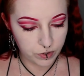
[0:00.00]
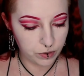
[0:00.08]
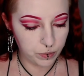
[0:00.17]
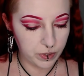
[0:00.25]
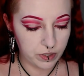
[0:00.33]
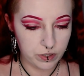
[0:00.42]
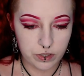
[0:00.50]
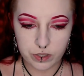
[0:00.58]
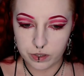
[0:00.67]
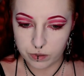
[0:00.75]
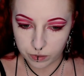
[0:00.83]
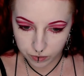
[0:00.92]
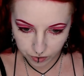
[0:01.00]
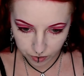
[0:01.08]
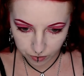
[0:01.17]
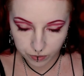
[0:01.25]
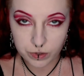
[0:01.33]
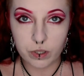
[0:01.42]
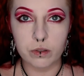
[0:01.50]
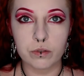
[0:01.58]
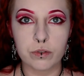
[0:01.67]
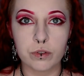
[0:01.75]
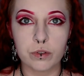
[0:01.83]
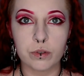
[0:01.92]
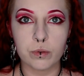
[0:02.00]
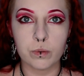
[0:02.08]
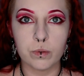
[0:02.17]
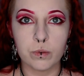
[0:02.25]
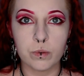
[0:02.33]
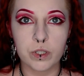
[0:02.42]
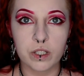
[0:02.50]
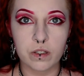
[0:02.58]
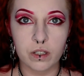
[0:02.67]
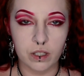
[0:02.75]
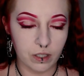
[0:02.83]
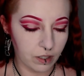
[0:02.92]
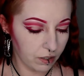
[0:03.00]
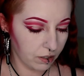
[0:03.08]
Do we do nose contour? What do you think?